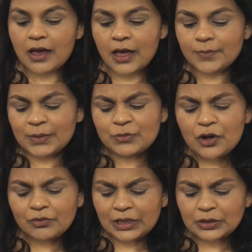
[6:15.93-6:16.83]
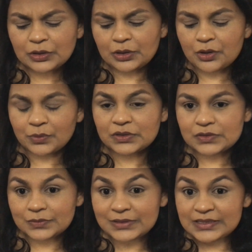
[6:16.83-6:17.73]
I'm not really going to go
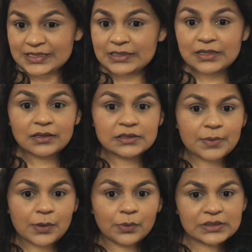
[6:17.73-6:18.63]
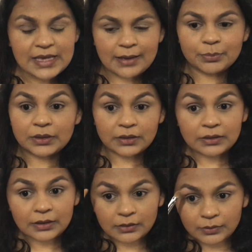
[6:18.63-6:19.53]
into details about what's
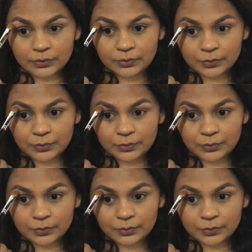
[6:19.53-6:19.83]
happened and